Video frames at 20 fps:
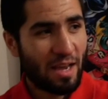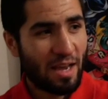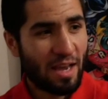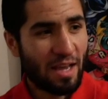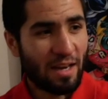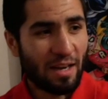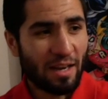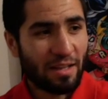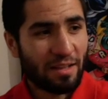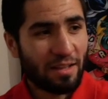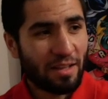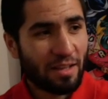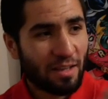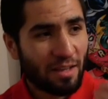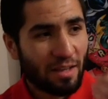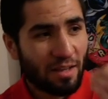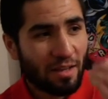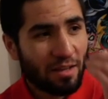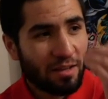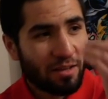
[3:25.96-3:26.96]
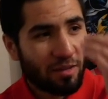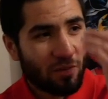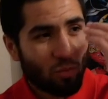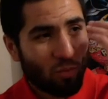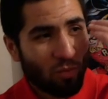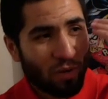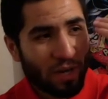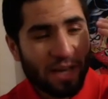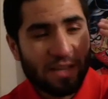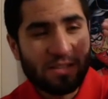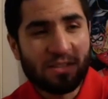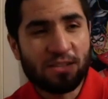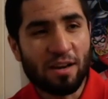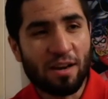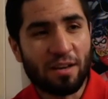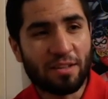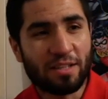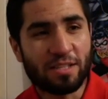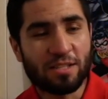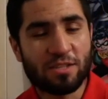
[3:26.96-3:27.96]
And when I
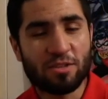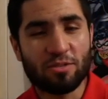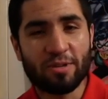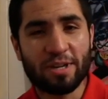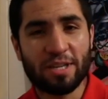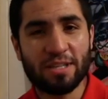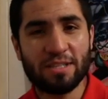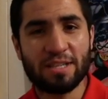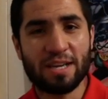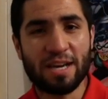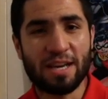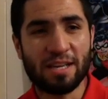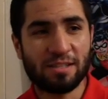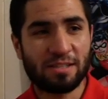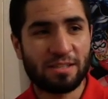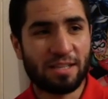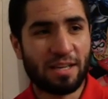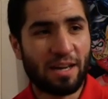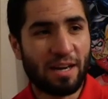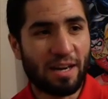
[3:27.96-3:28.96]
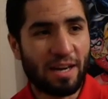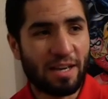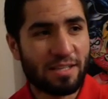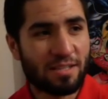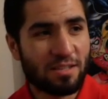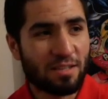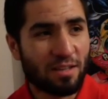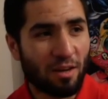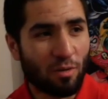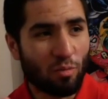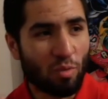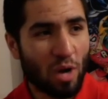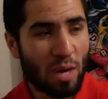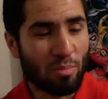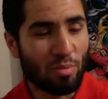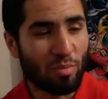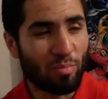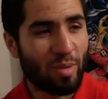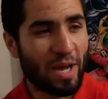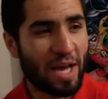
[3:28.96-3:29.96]
saw the screen test and I saw
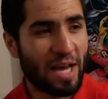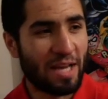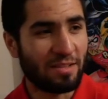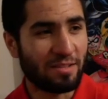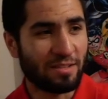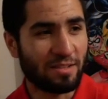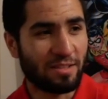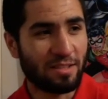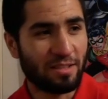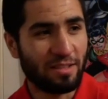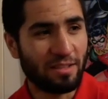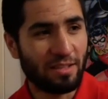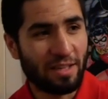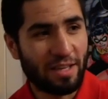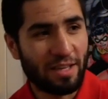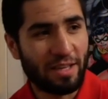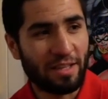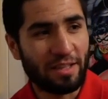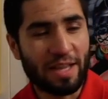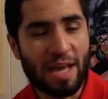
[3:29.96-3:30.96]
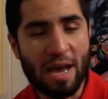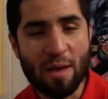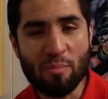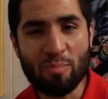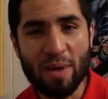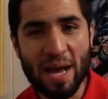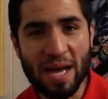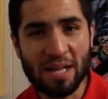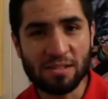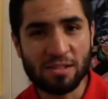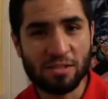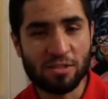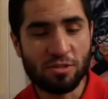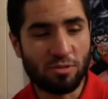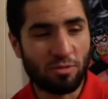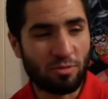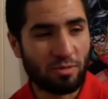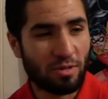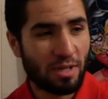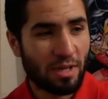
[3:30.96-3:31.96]
Robert Pattinson in that
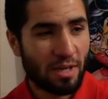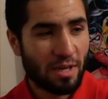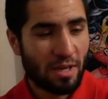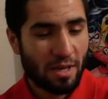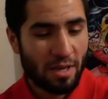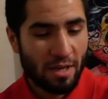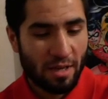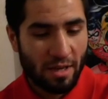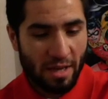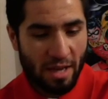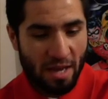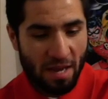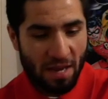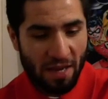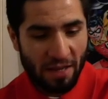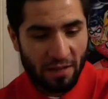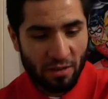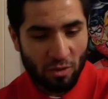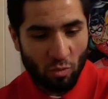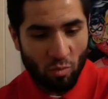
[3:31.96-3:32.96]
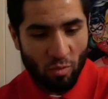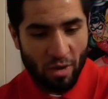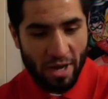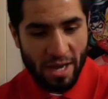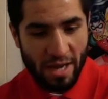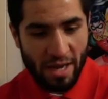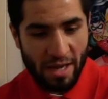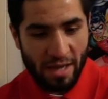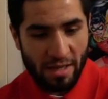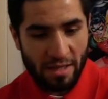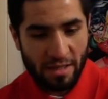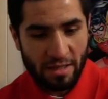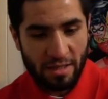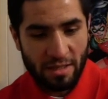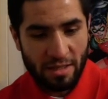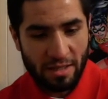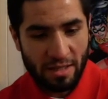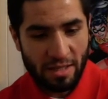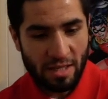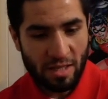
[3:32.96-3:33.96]
Batsuit and the way
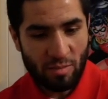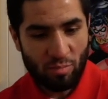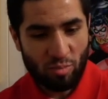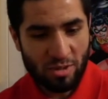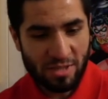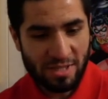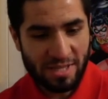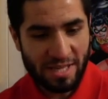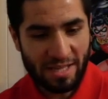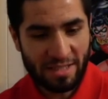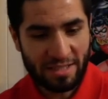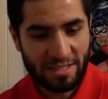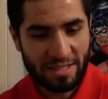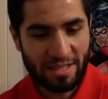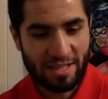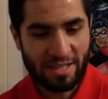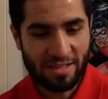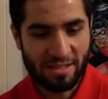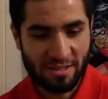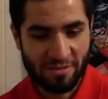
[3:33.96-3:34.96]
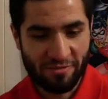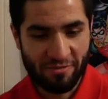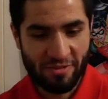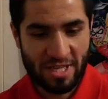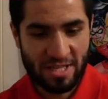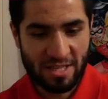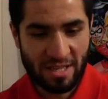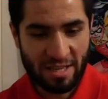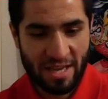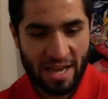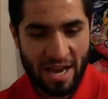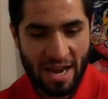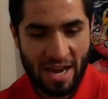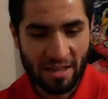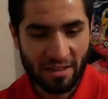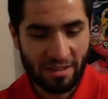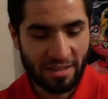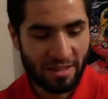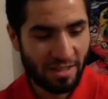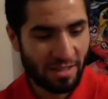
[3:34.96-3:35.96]
he presented his
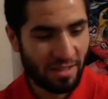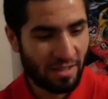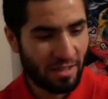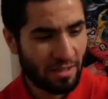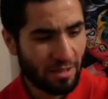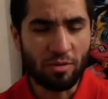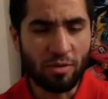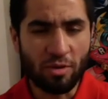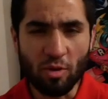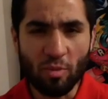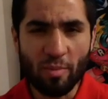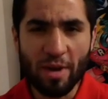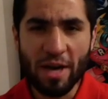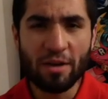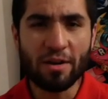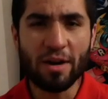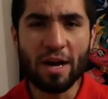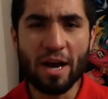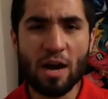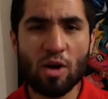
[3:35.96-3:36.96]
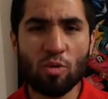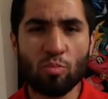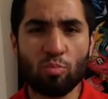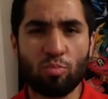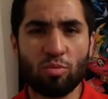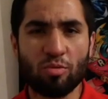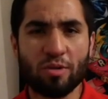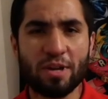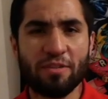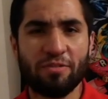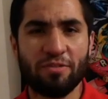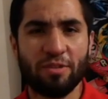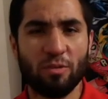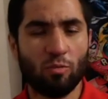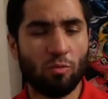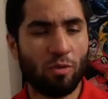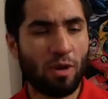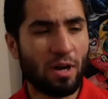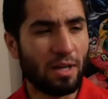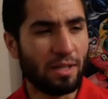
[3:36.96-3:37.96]
physicality, no matter how brief it
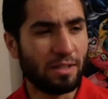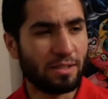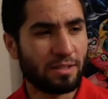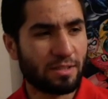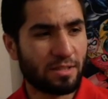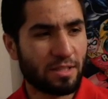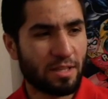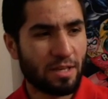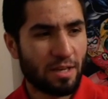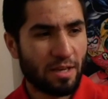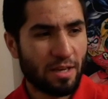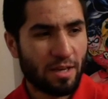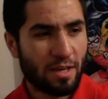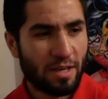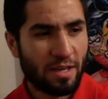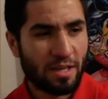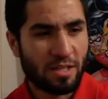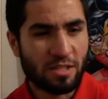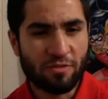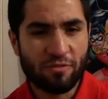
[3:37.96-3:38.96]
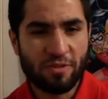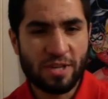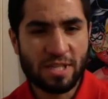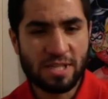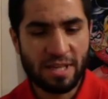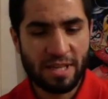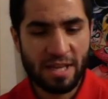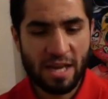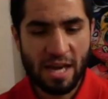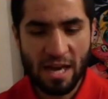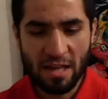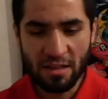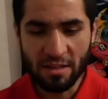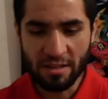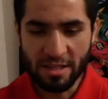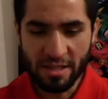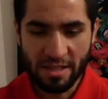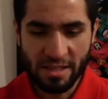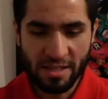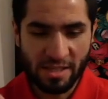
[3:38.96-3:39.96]
was, his
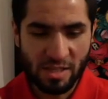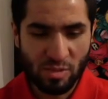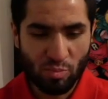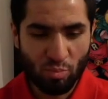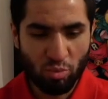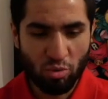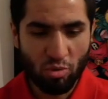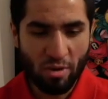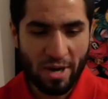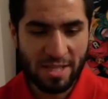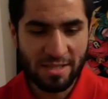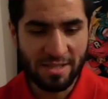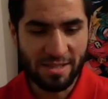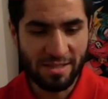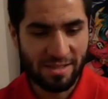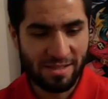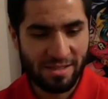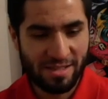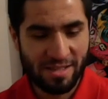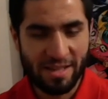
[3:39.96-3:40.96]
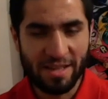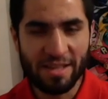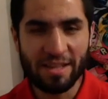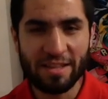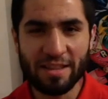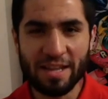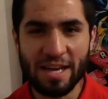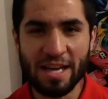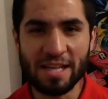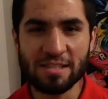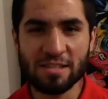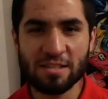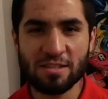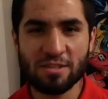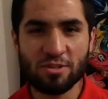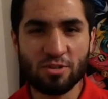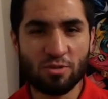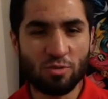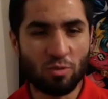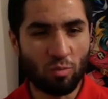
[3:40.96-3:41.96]
physicality, his presence in that
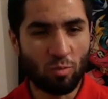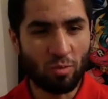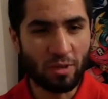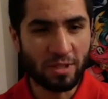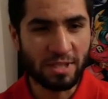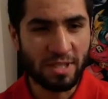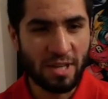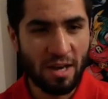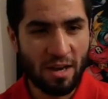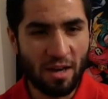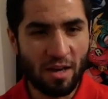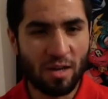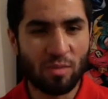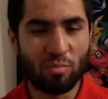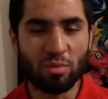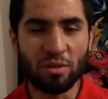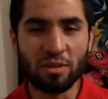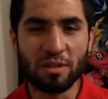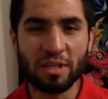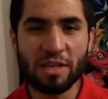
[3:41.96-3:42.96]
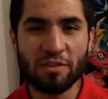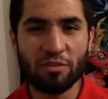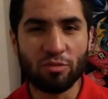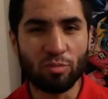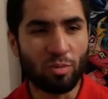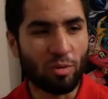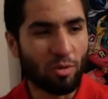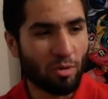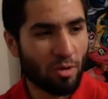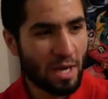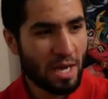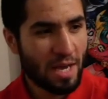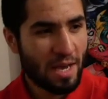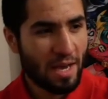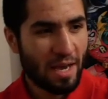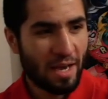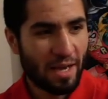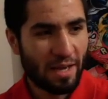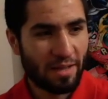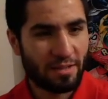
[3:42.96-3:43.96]
suit was unbelievable.
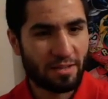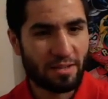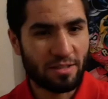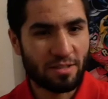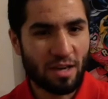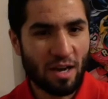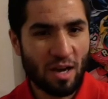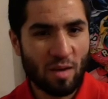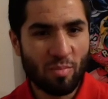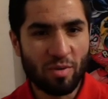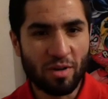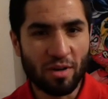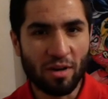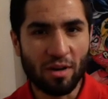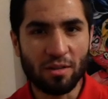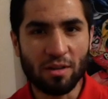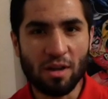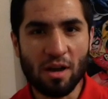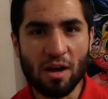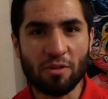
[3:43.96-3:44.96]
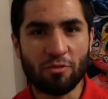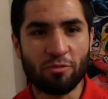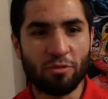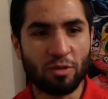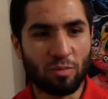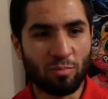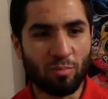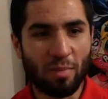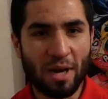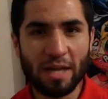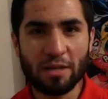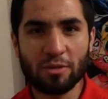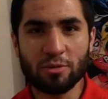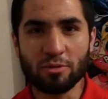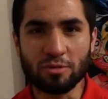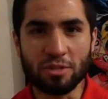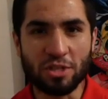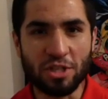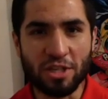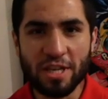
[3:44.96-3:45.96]
And to top it all off with
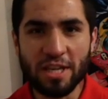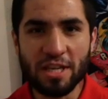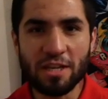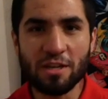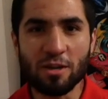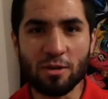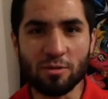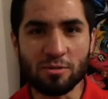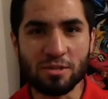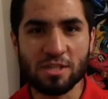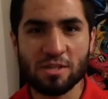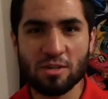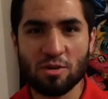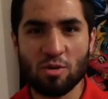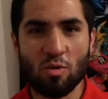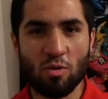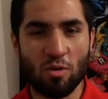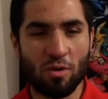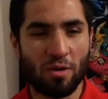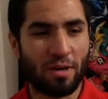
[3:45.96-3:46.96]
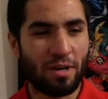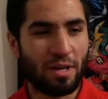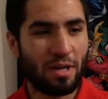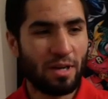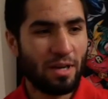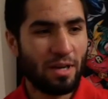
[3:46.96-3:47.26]
Michael Giacchino's score,